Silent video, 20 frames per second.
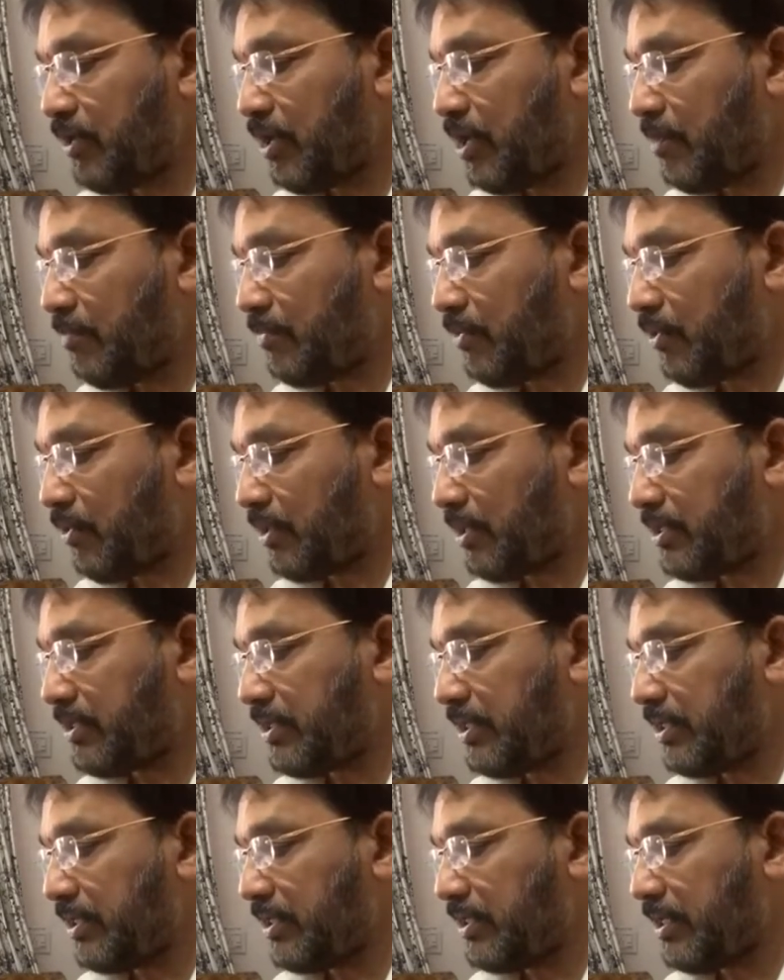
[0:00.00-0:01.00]

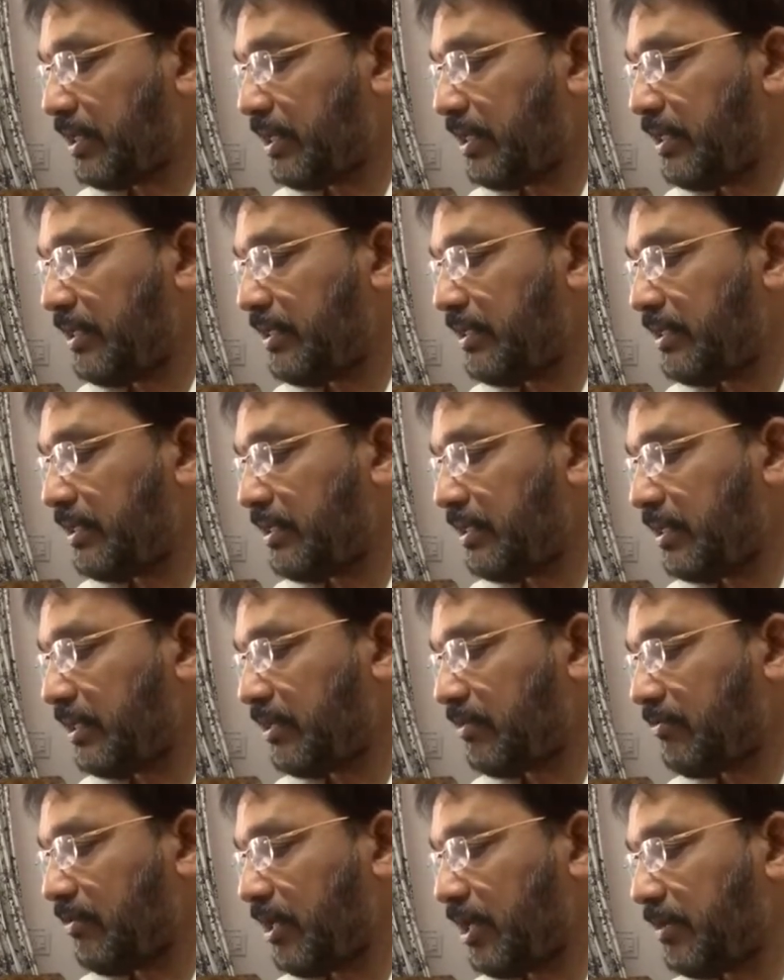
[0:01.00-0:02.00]
Production credit
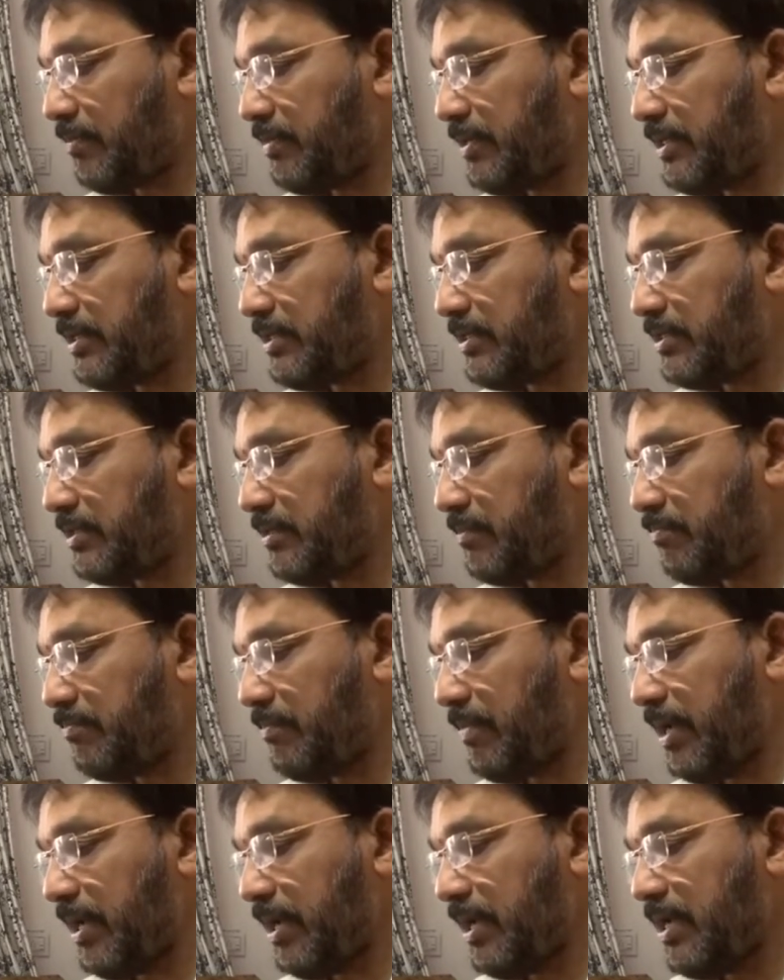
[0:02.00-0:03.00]
requirements
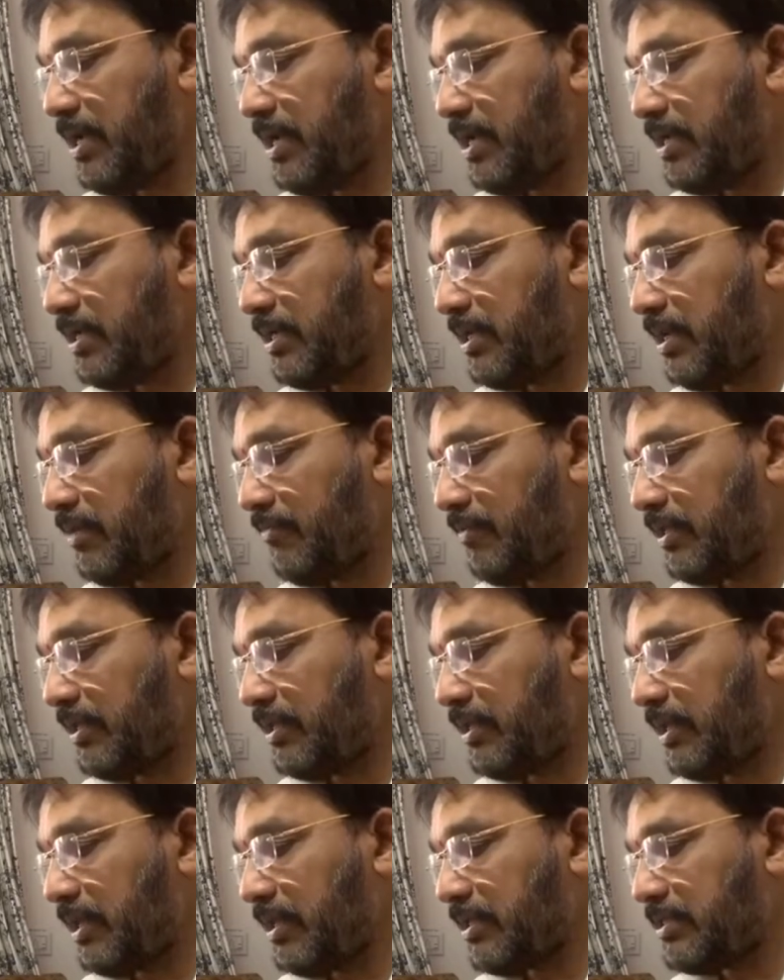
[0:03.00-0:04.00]
may
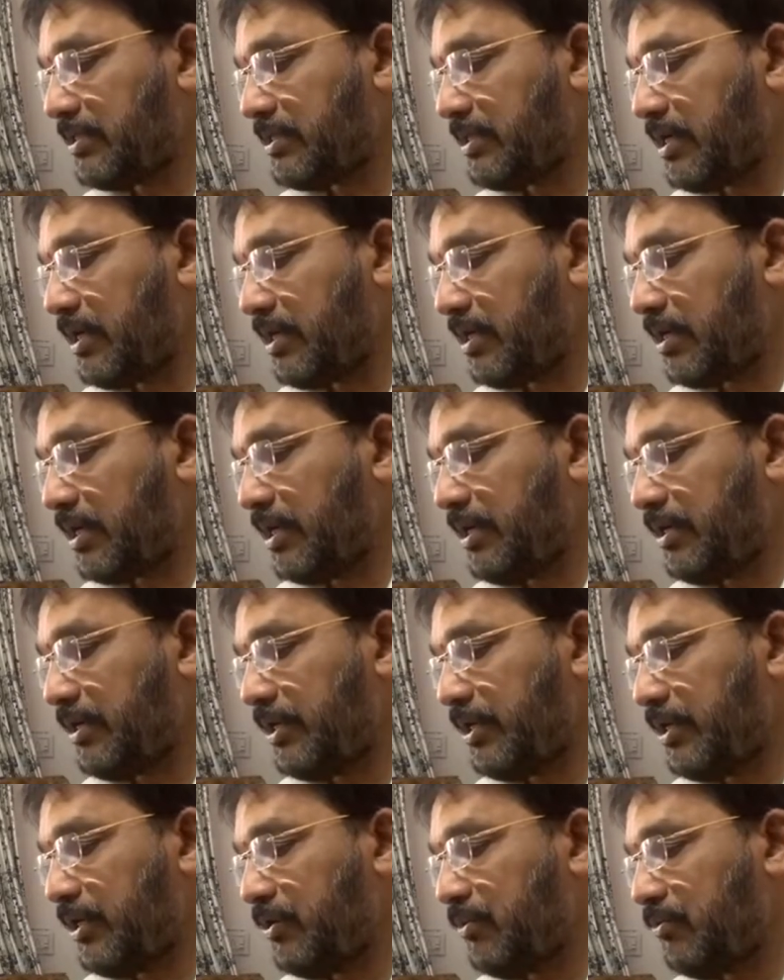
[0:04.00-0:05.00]
nevertheless
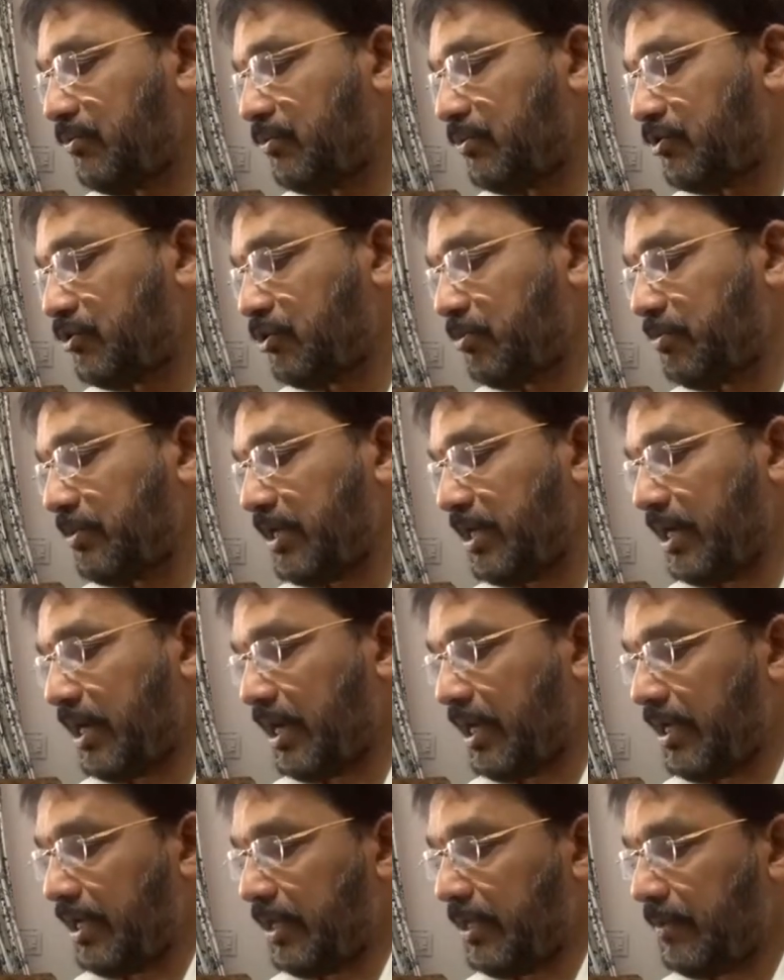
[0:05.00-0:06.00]
continue to be
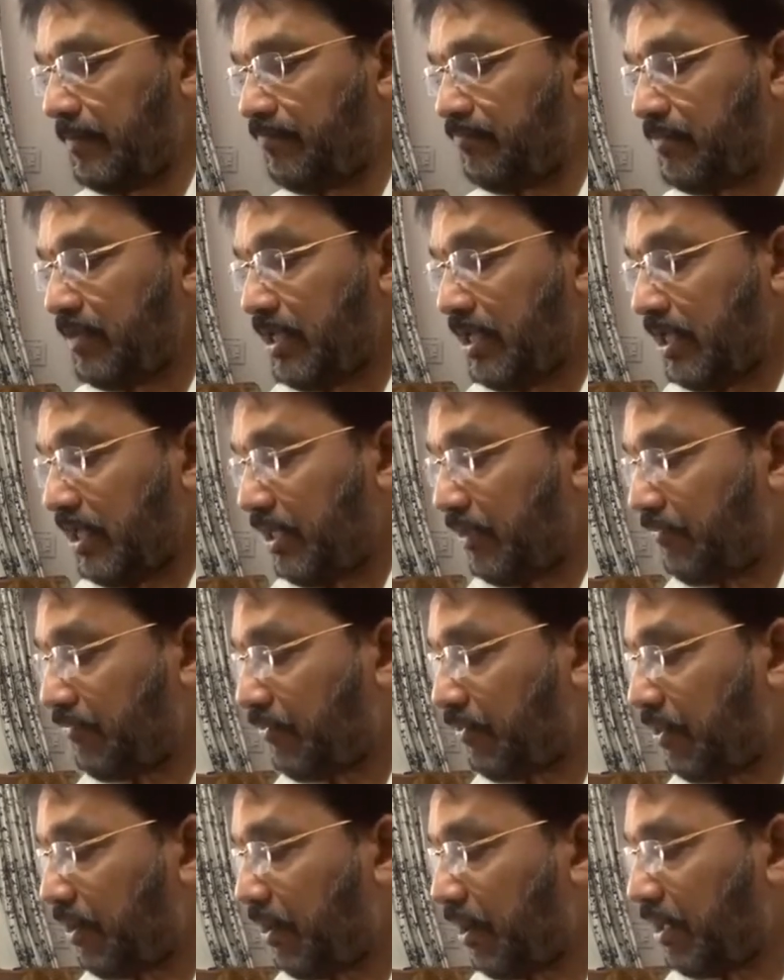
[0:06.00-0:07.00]
high if
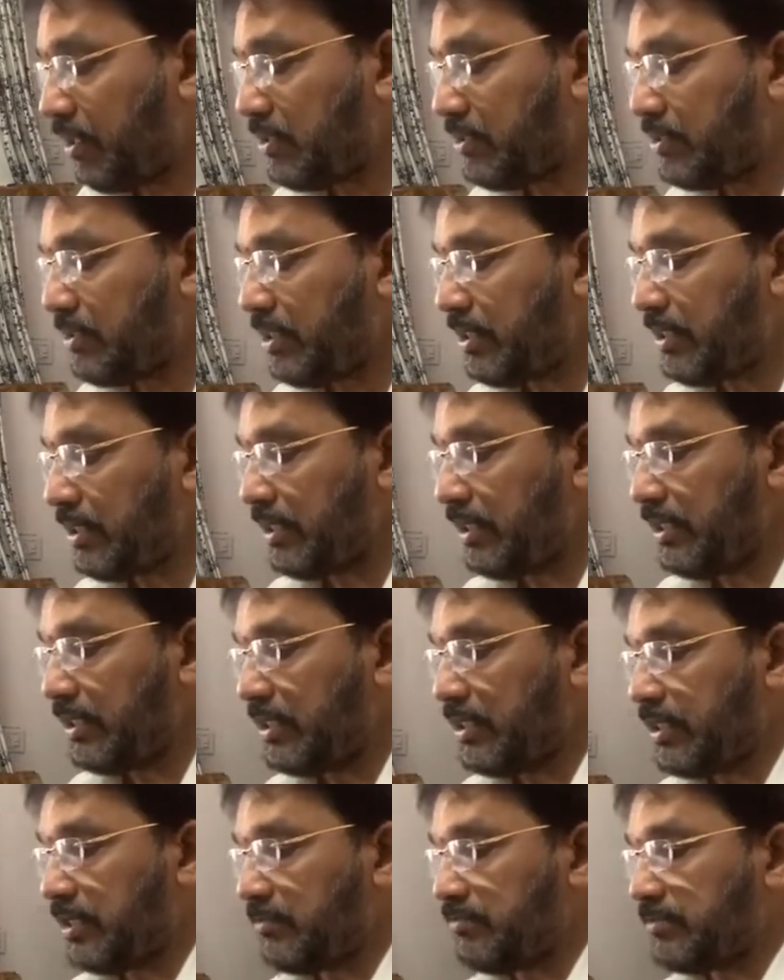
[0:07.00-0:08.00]
larger
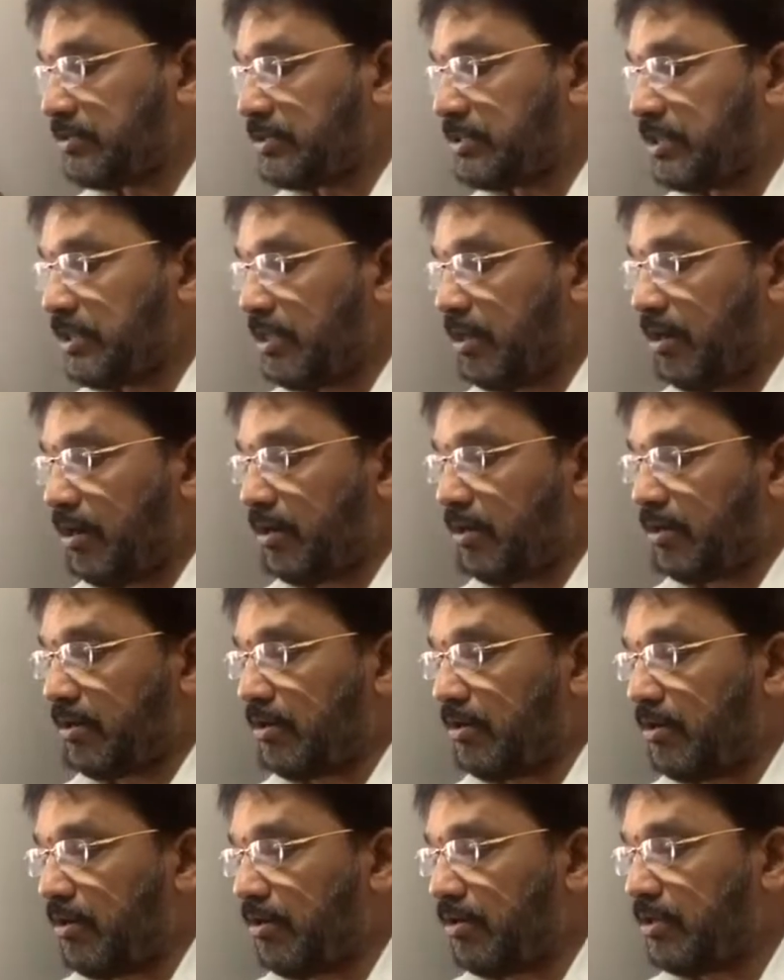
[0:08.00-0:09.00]
incomes are
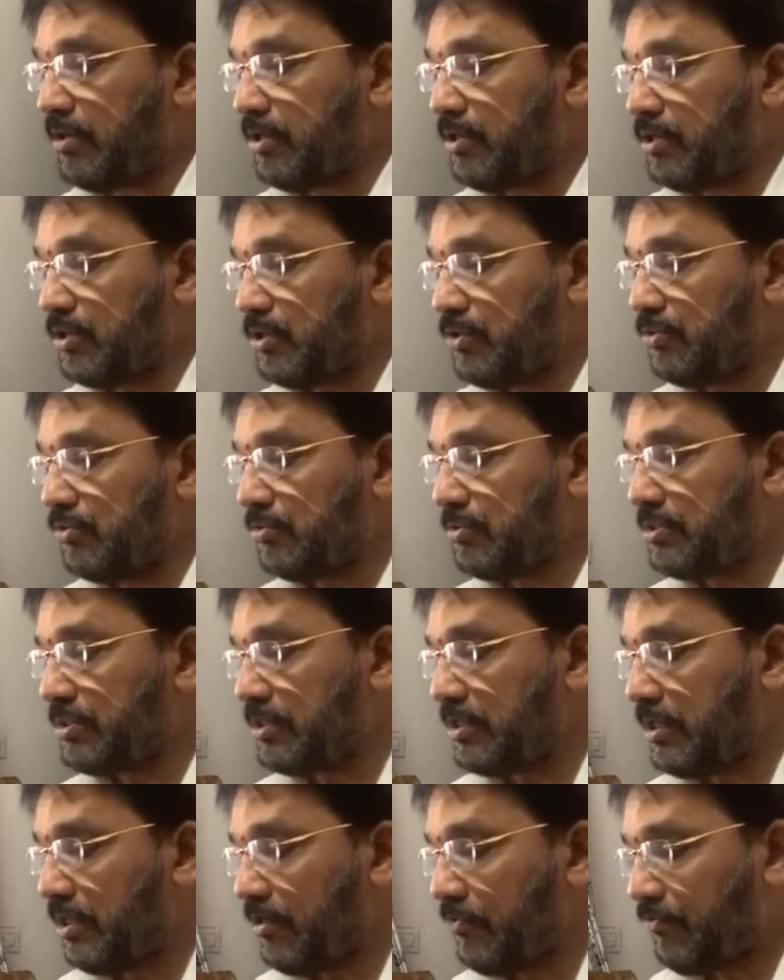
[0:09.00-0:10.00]
not used
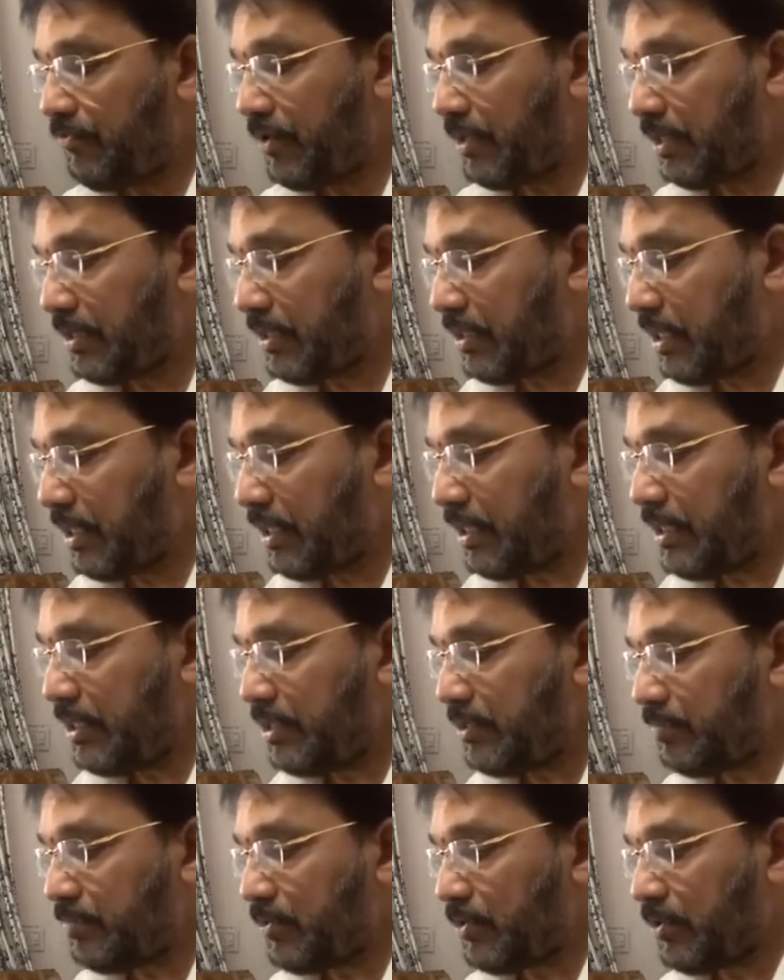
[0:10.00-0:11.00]
for current
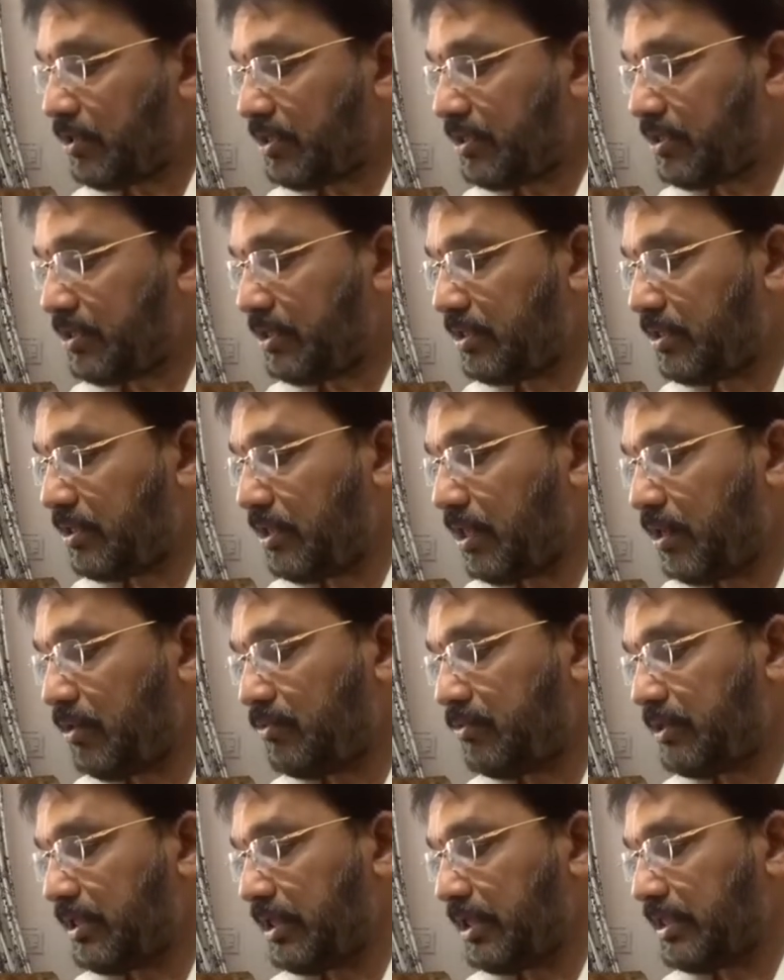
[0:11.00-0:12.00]
production
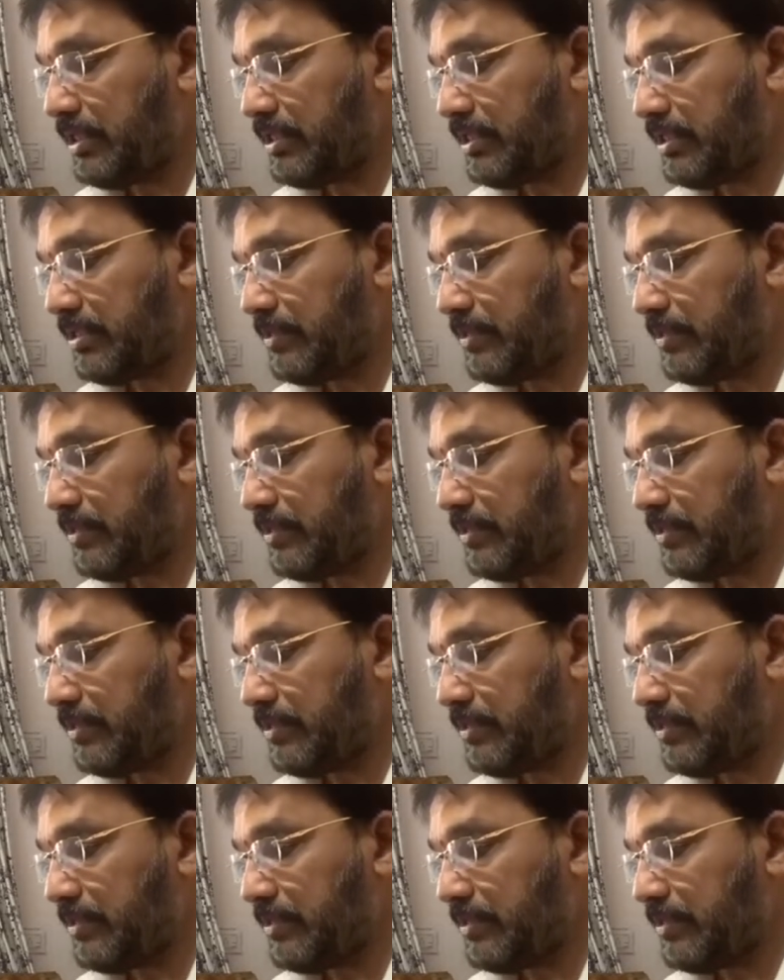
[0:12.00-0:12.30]
outlays.